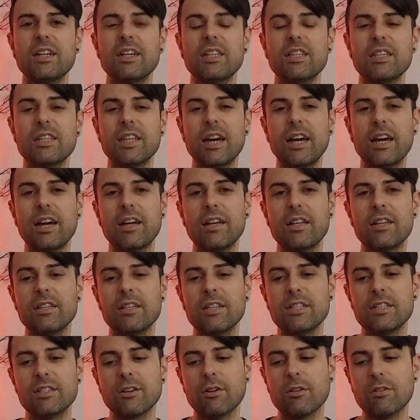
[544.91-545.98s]
and that
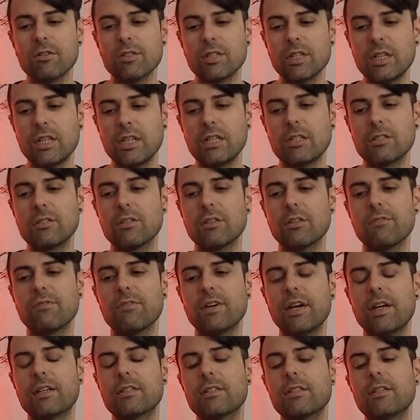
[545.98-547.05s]
it's all leading to the
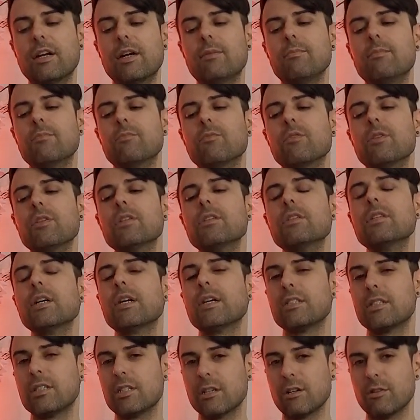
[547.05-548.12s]
fact that I'm
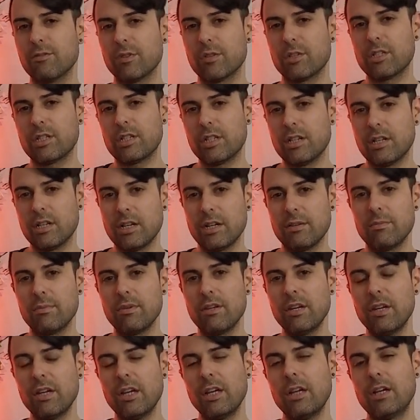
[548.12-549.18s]
realizing over time
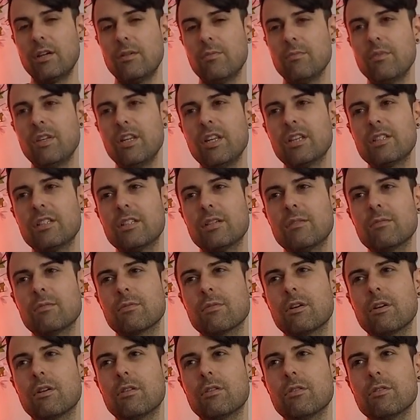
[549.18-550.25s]
BDSM
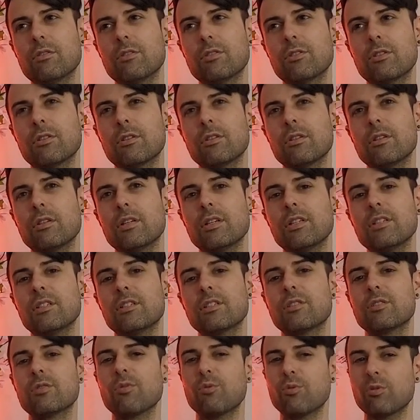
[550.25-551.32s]
culture is
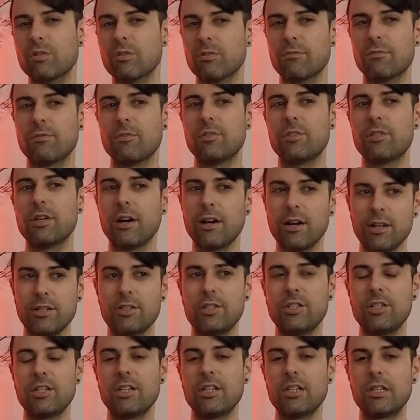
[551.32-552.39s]
sort of
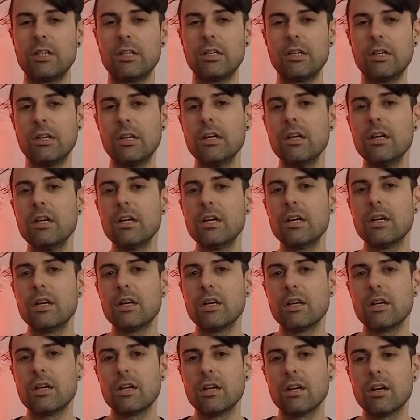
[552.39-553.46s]
dodging
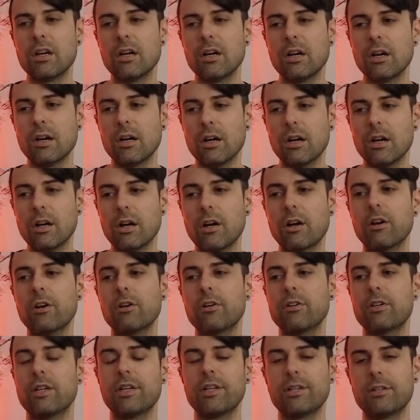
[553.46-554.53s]
a
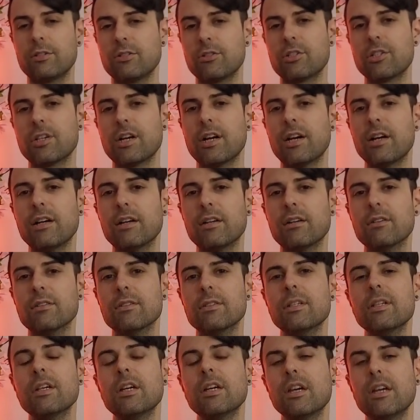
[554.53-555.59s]
hurt inner child.
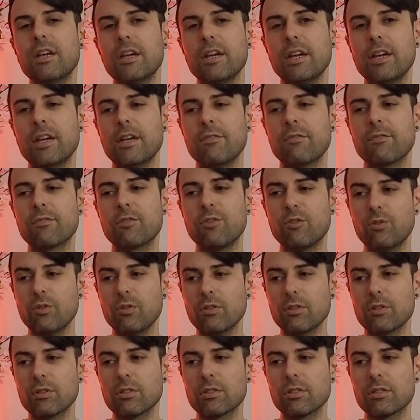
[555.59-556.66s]
And of
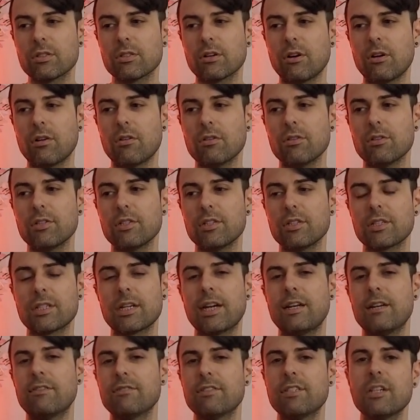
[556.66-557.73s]
course, all this
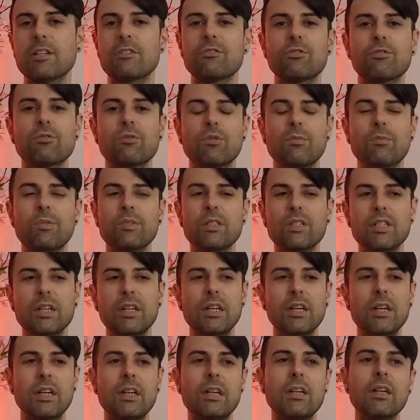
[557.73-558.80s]
kind of sexual
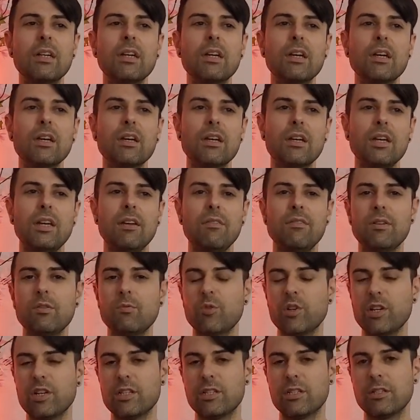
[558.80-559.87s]
play, even
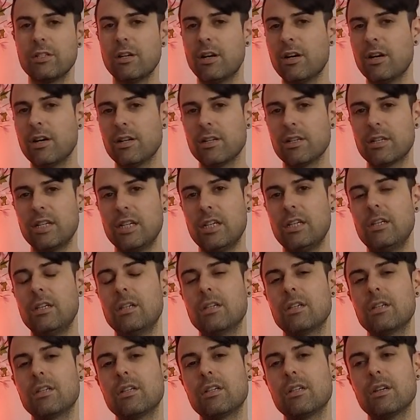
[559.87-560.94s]
when it's not
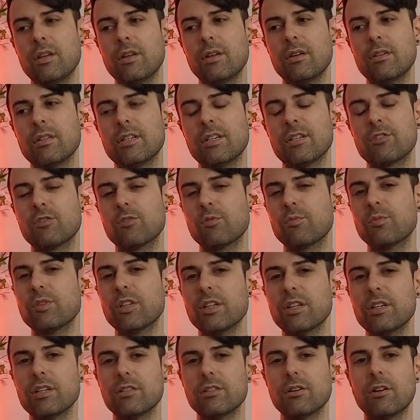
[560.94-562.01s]
kink, sexual
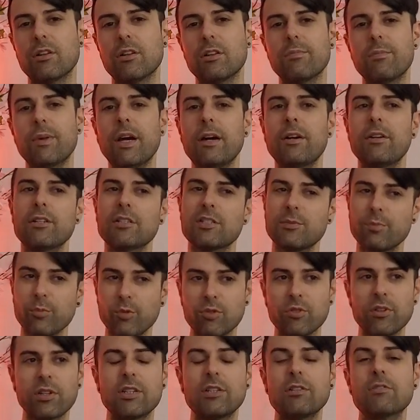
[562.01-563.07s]
play is all about
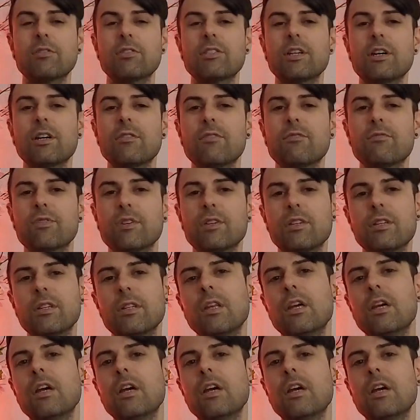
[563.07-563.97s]
exploring yourself and,